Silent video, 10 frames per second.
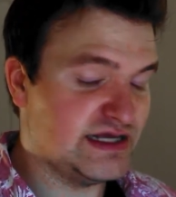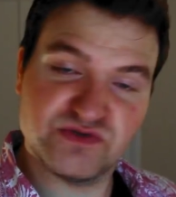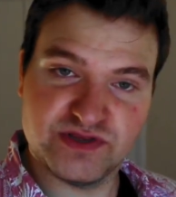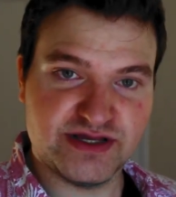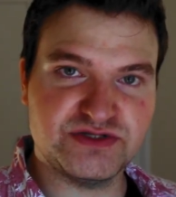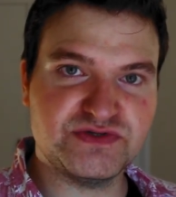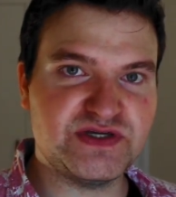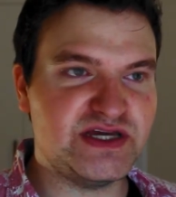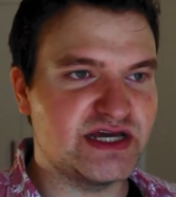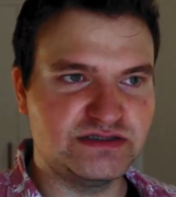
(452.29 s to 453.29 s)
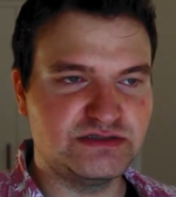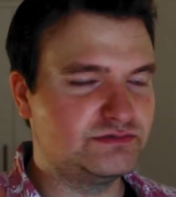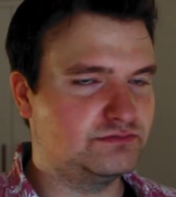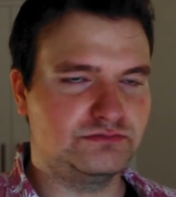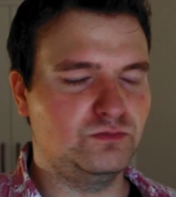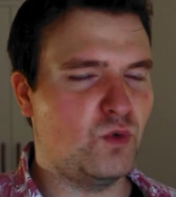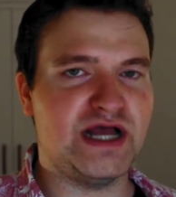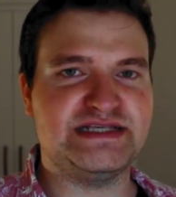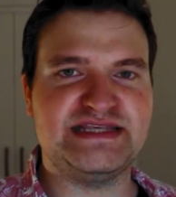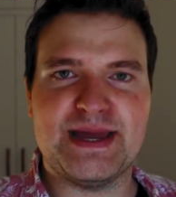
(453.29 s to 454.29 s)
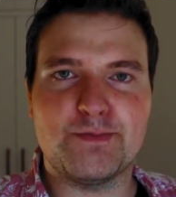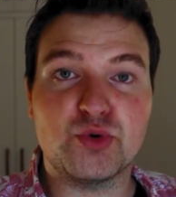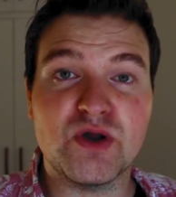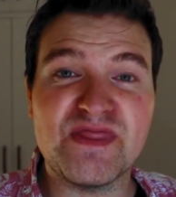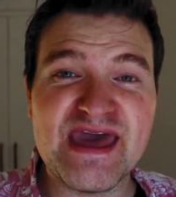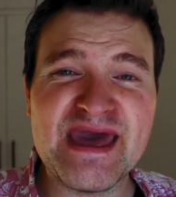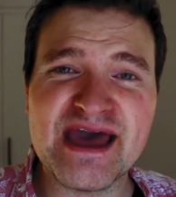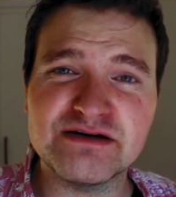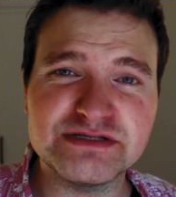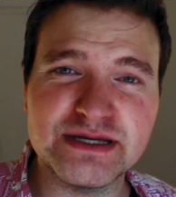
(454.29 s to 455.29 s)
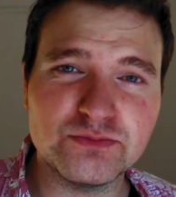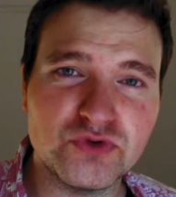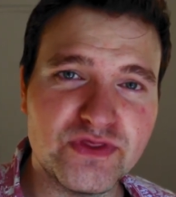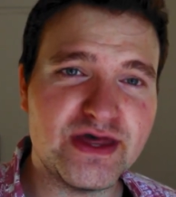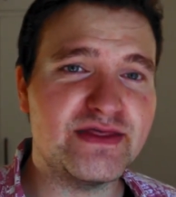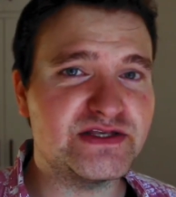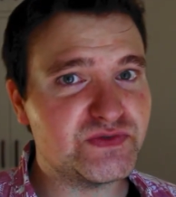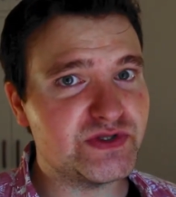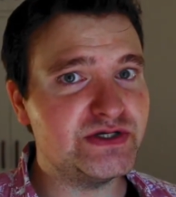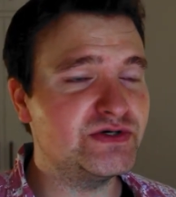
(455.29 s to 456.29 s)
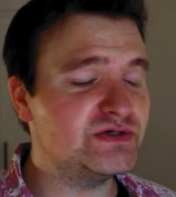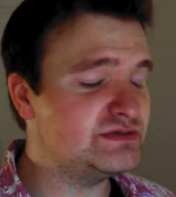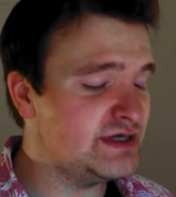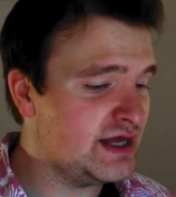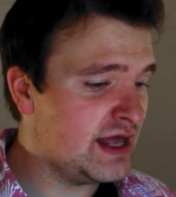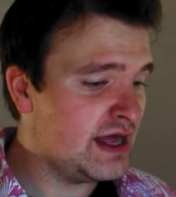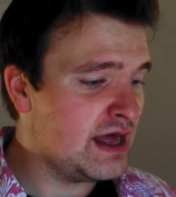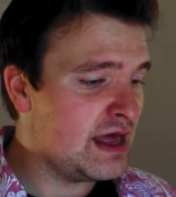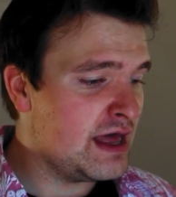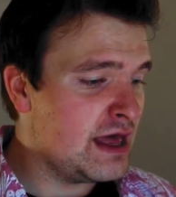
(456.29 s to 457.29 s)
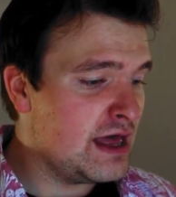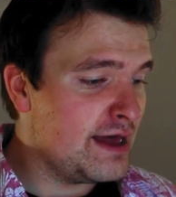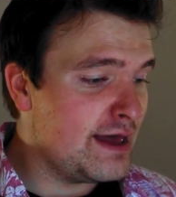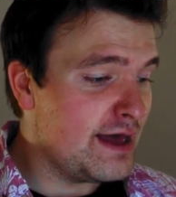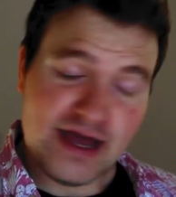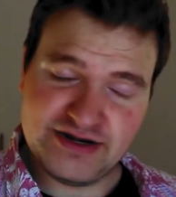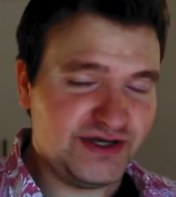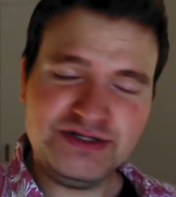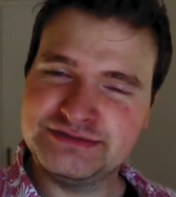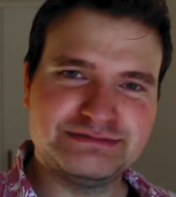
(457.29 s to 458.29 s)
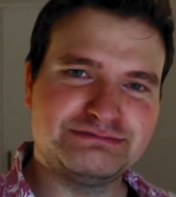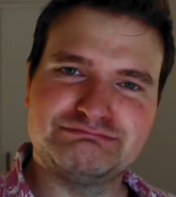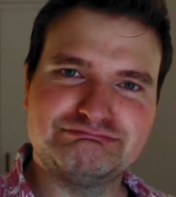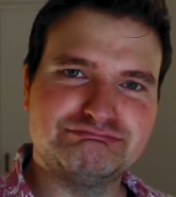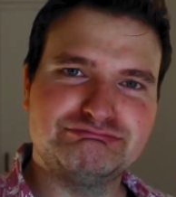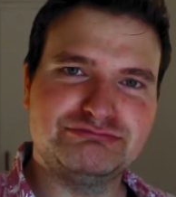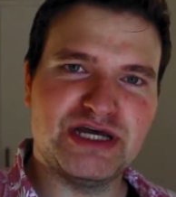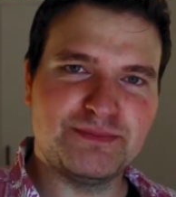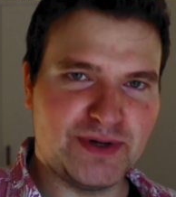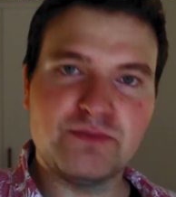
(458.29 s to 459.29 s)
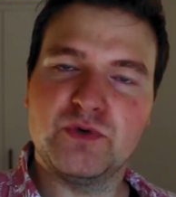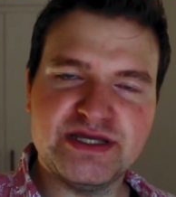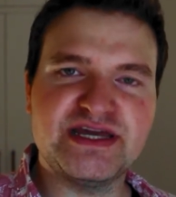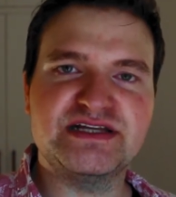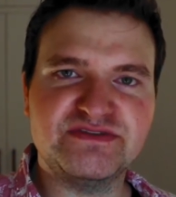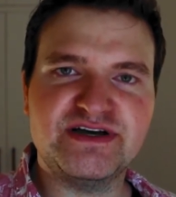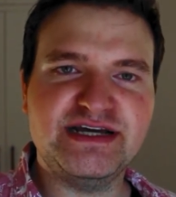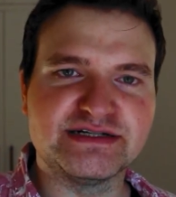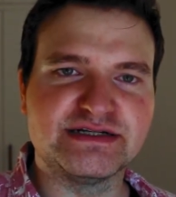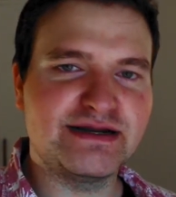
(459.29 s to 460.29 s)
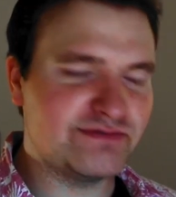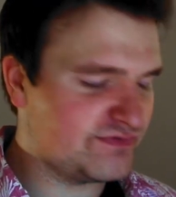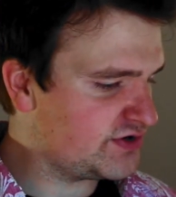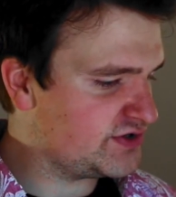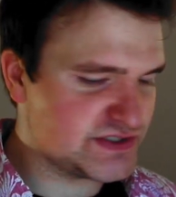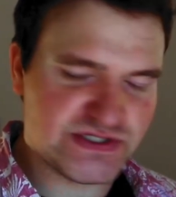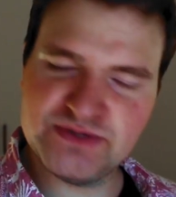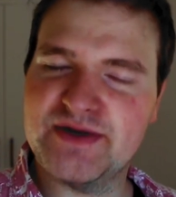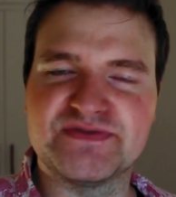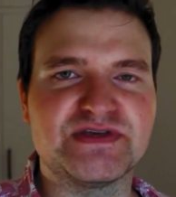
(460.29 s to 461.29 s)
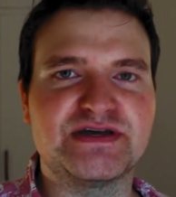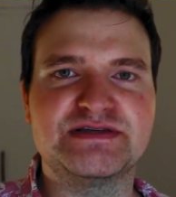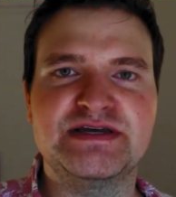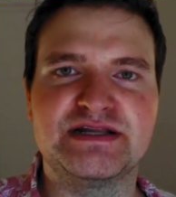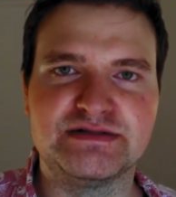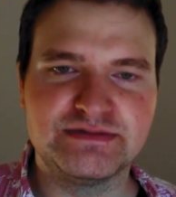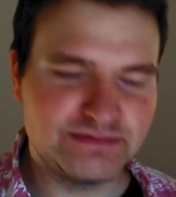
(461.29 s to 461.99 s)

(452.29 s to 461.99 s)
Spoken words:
It's really interesting. And why is the Emperor there? How is the Emperor there? That's really cool. I don't know, but I'm really keen to find out. And we've only got 2 months, like I said.